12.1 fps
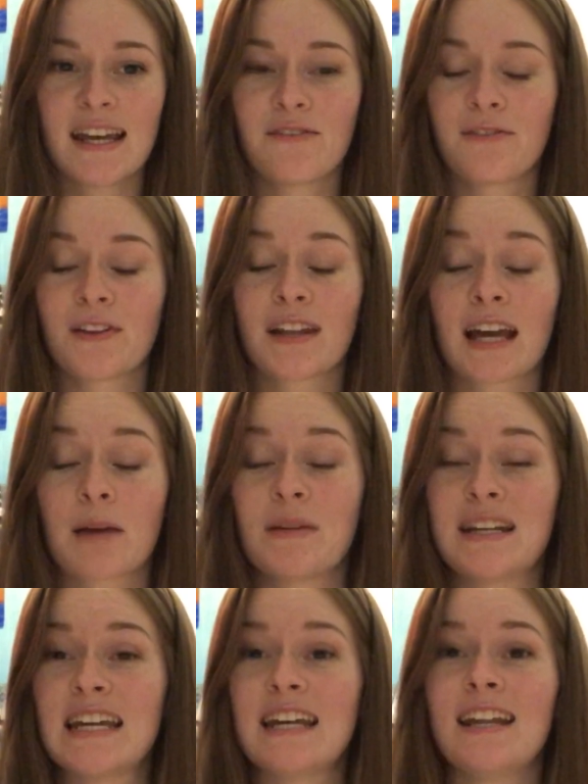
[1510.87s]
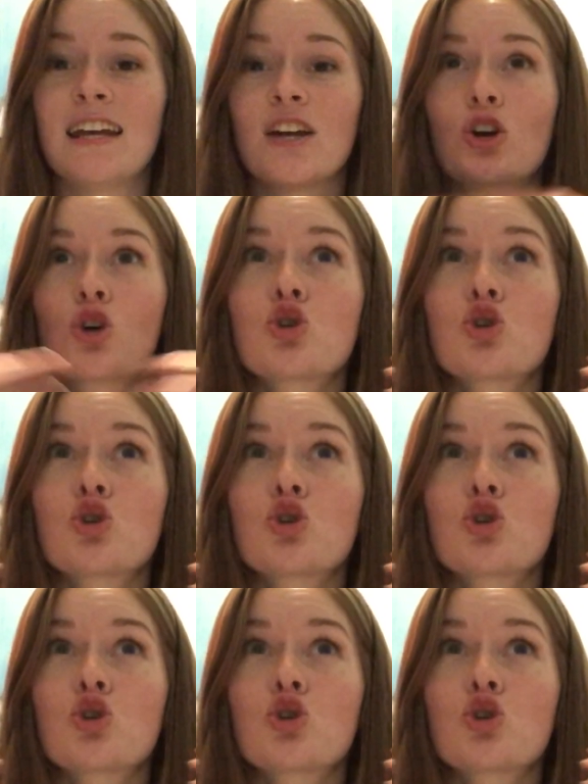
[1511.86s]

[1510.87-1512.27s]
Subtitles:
feel like I've been eating